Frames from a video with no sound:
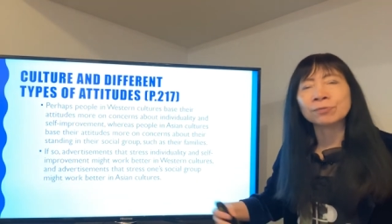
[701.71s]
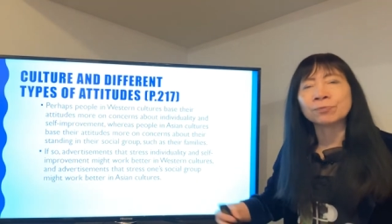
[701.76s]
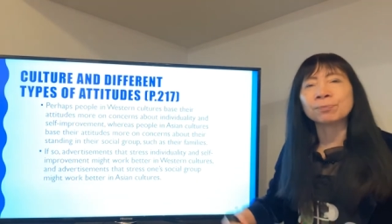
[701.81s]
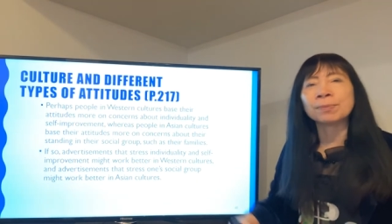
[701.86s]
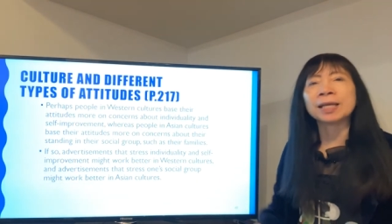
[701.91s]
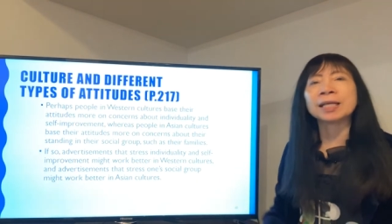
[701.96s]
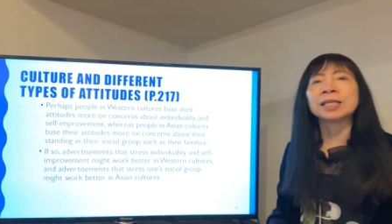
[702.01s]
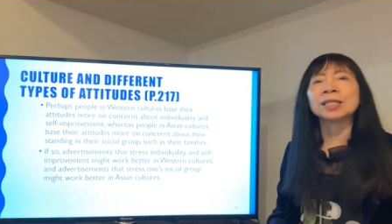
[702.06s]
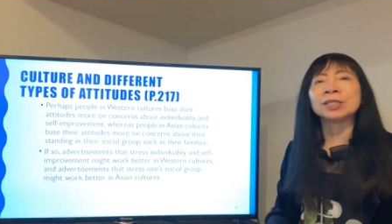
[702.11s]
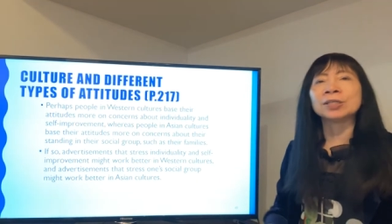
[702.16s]

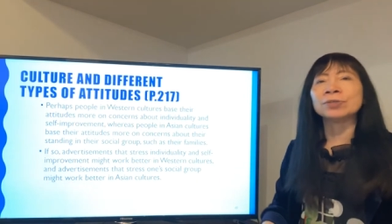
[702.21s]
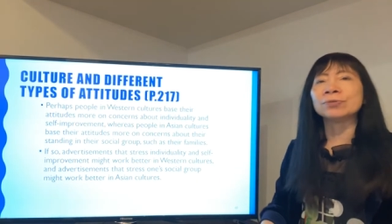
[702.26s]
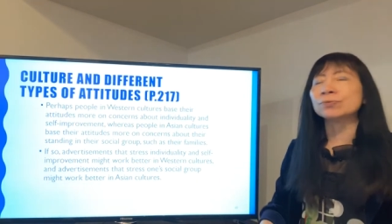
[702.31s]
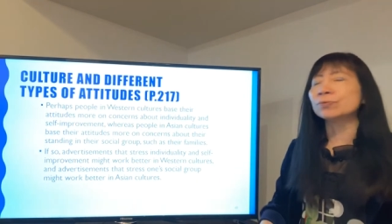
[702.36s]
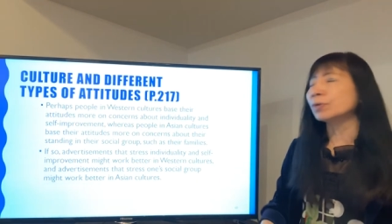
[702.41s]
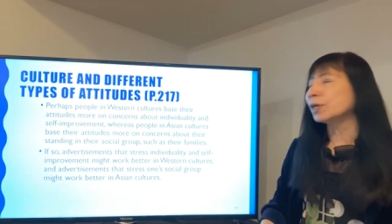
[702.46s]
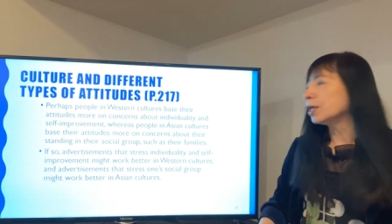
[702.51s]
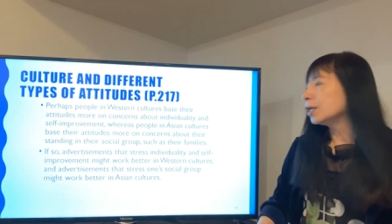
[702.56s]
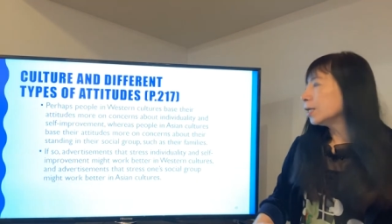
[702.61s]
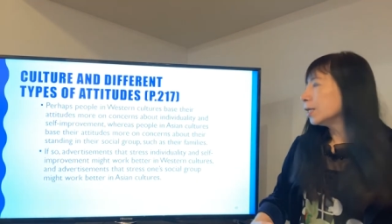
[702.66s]
make
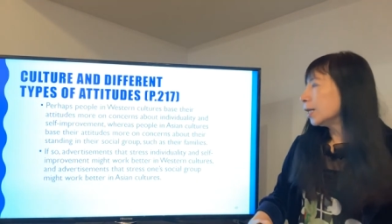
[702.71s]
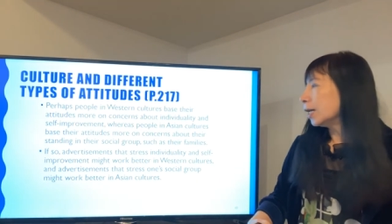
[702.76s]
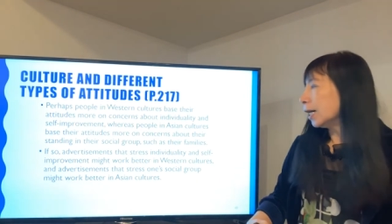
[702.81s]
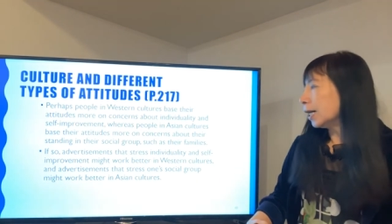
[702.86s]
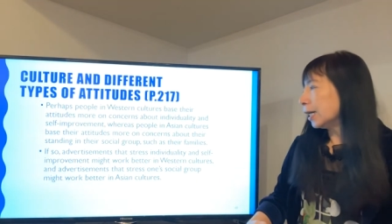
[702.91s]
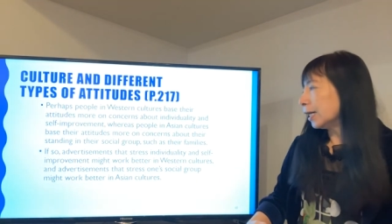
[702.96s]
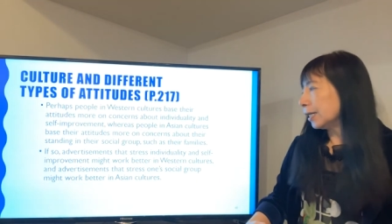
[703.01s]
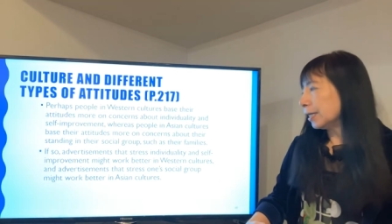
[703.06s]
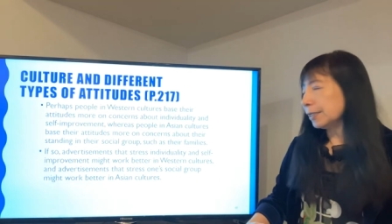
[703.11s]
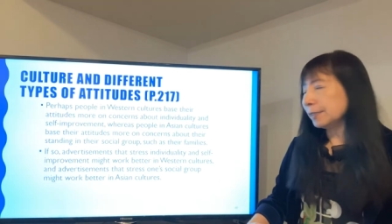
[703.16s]
you
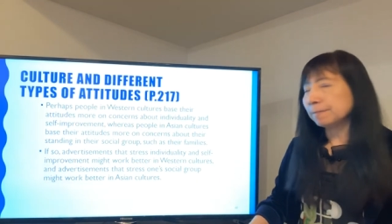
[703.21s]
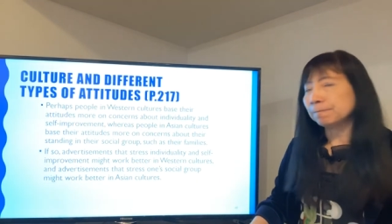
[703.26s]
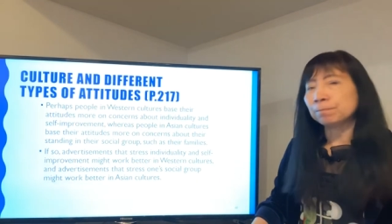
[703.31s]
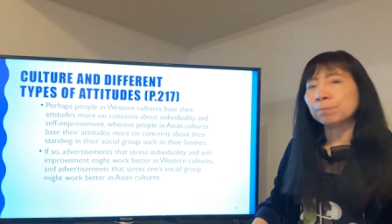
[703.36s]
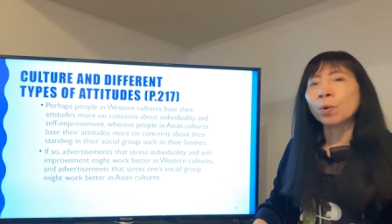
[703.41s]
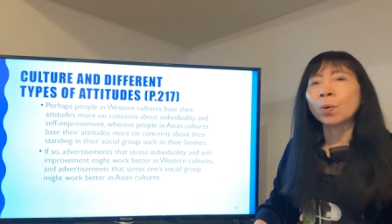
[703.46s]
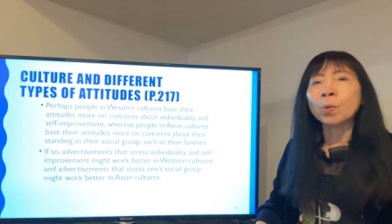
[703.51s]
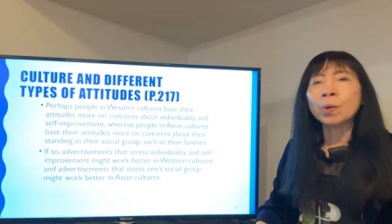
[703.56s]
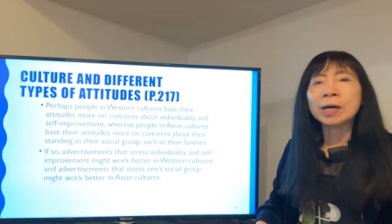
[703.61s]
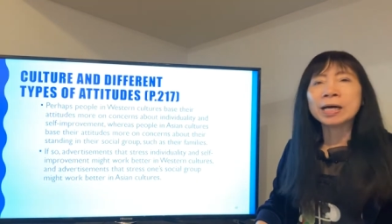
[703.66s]
uh,
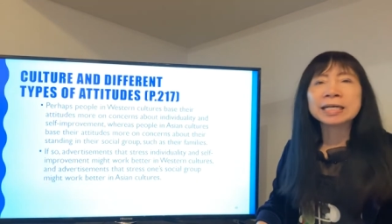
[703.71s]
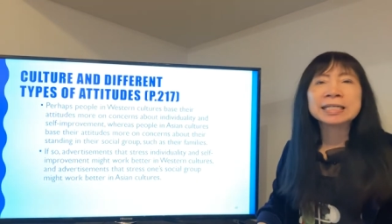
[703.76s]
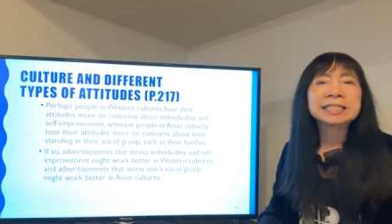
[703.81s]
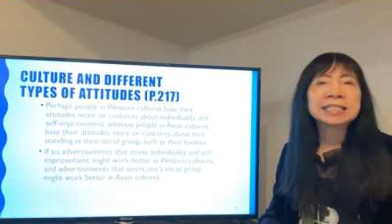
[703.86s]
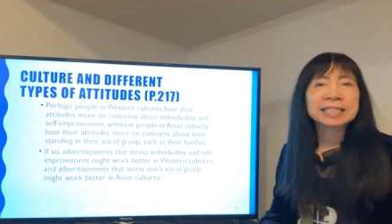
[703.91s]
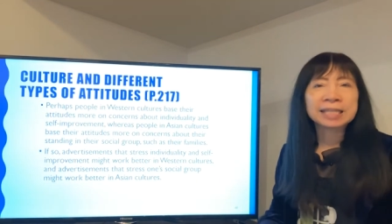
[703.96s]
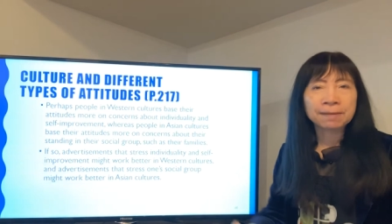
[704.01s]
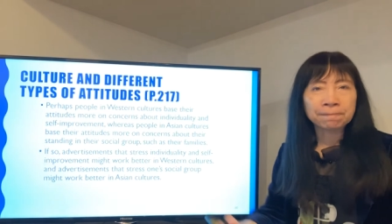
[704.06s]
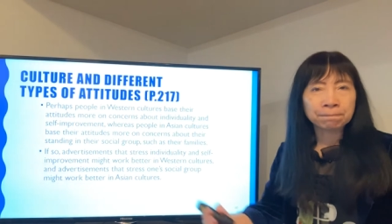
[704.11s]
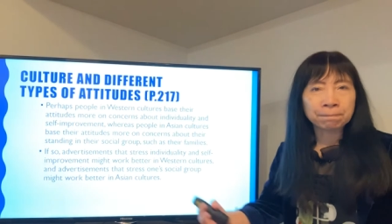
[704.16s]
more
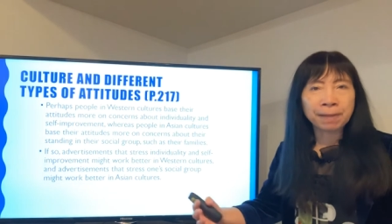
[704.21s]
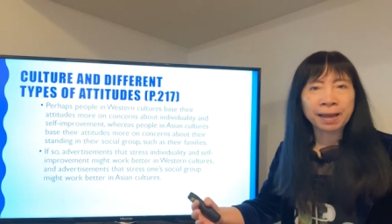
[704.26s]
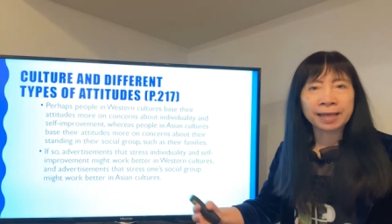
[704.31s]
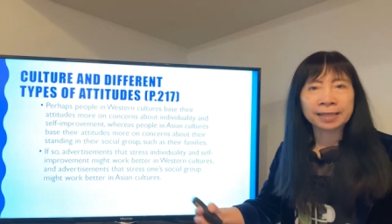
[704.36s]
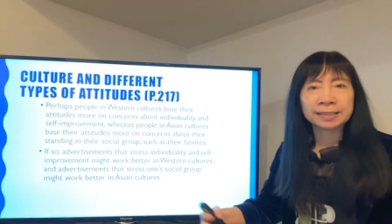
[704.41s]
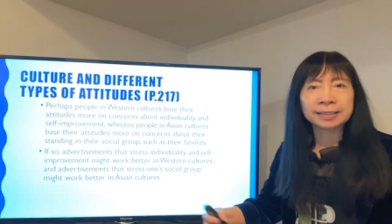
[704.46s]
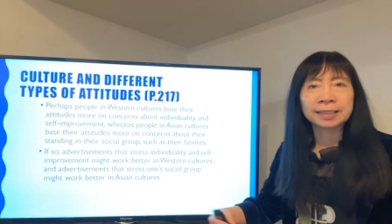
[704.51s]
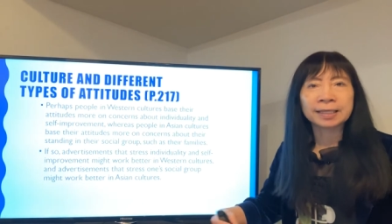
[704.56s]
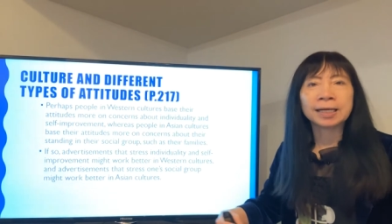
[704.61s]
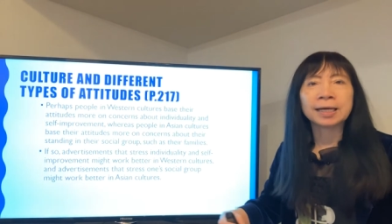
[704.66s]
accepted by
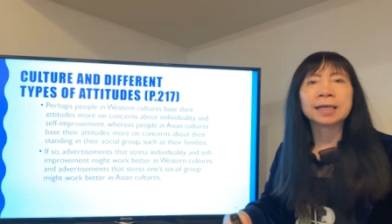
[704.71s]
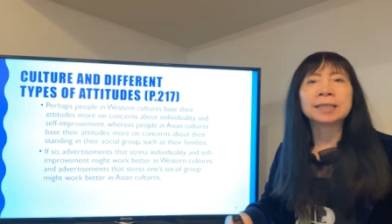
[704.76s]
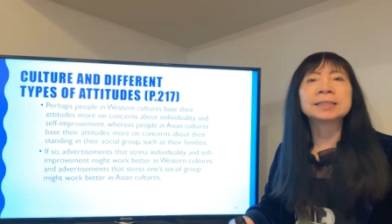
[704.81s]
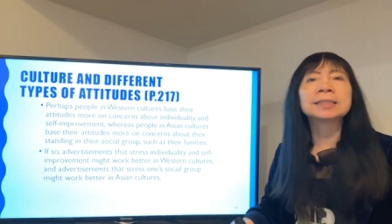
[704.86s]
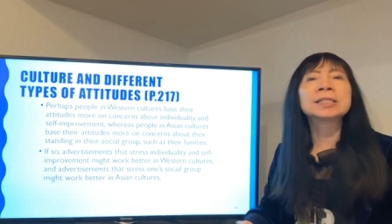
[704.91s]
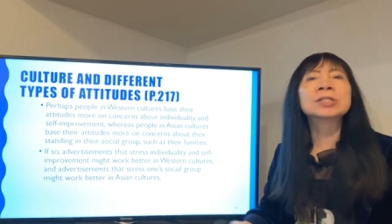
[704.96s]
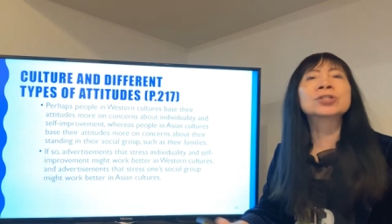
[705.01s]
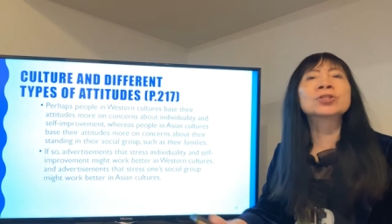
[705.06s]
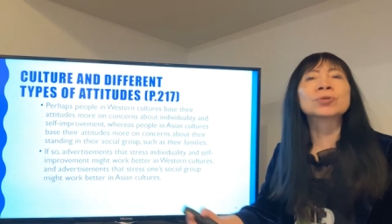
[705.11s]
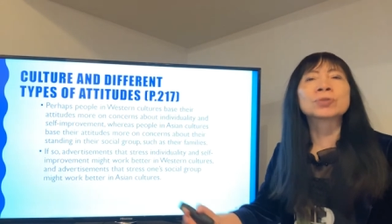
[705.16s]
the,
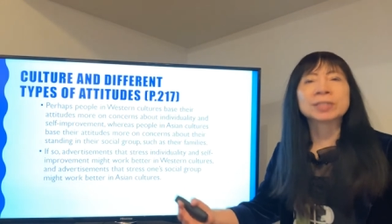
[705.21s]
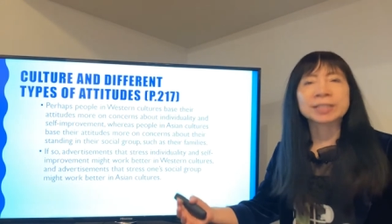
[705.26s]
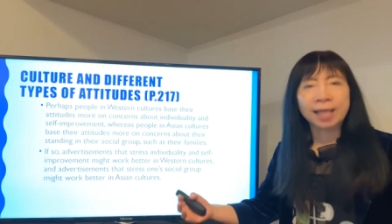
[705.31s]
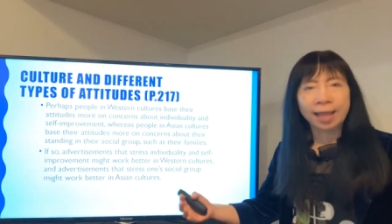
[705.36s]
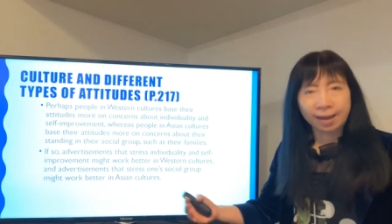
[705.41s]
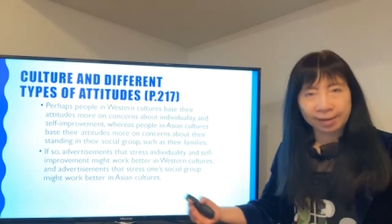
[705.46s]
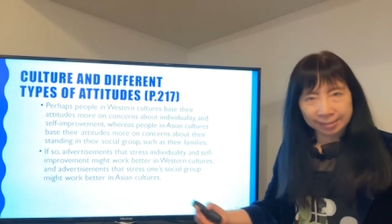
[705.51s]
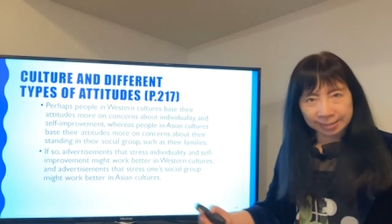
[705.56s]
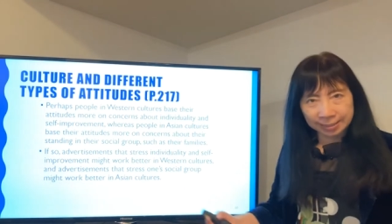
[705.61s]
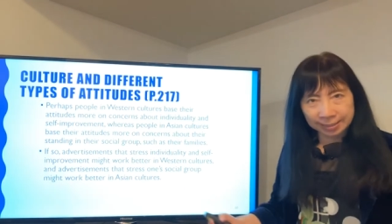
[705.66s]
the
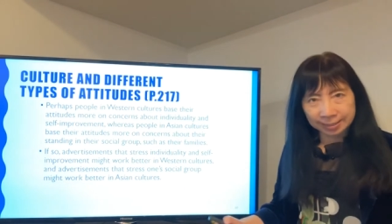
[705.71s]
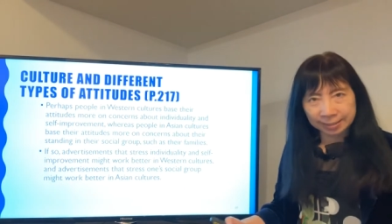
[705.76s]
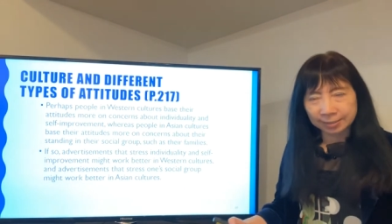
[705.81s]
society,